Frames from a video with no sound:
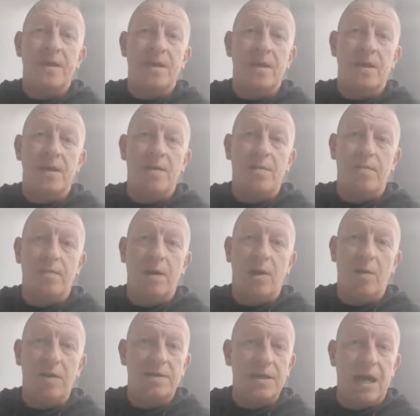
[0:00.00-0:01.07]

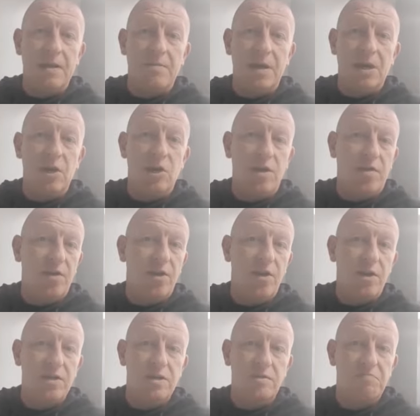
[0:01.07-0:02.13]
Now at the time, being early
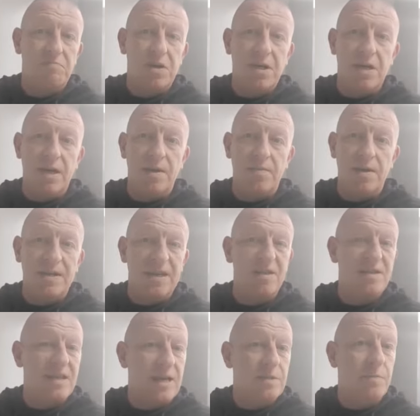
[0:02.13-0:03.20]
30s, it
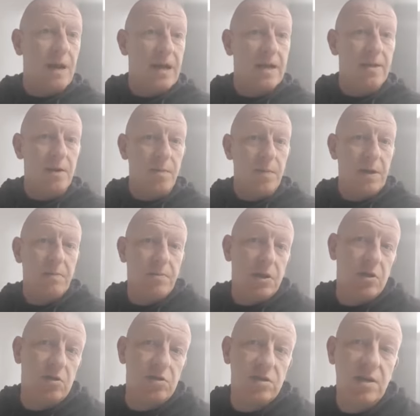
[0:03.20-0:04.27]
did set us back a little bit,
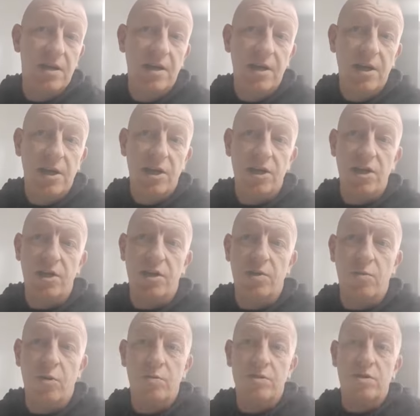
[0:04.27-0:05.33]
because
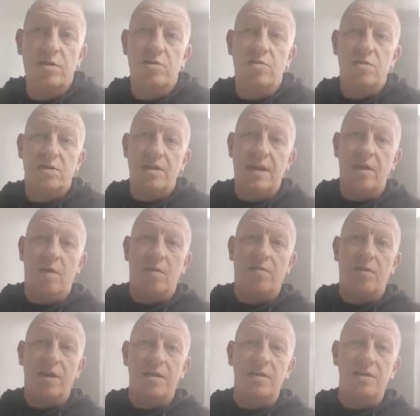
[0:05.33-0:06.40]
you always associate
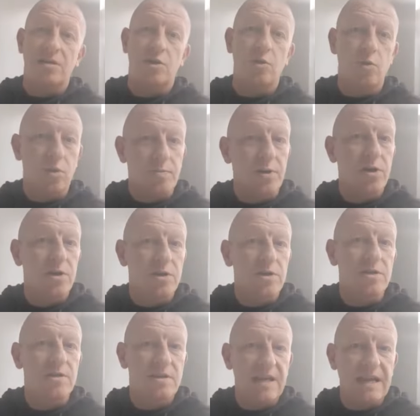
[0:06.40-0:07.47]
arthritis as an old
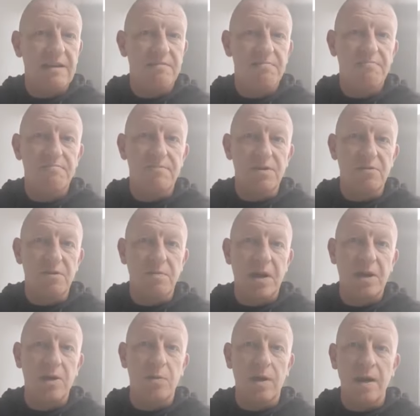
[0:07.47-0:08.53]
person's thing.
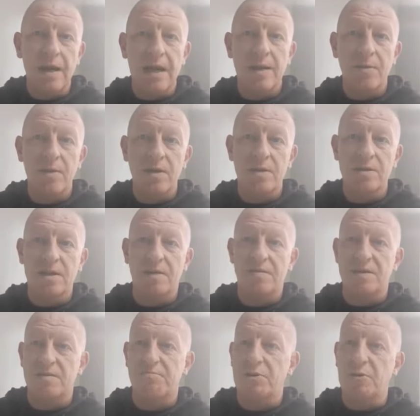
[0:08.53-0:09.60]
Manual labourers
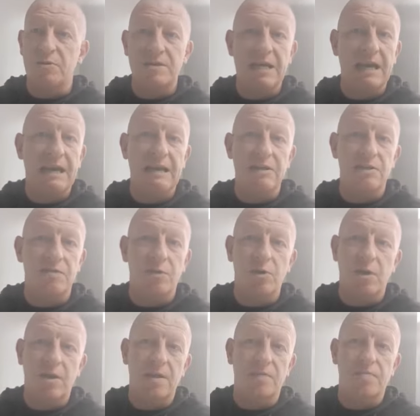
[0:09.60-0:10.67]
after decades of
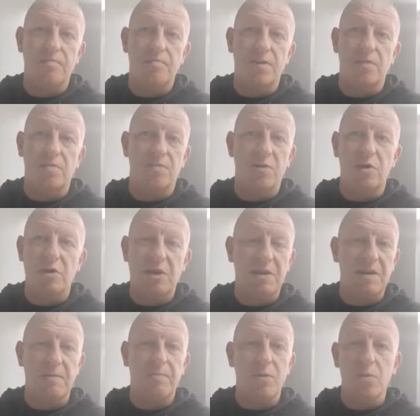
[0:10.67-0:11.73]
working
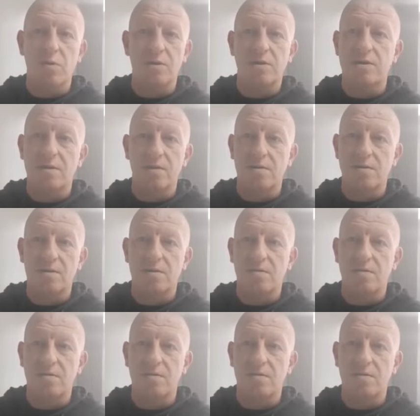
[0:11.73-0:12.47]
their bones to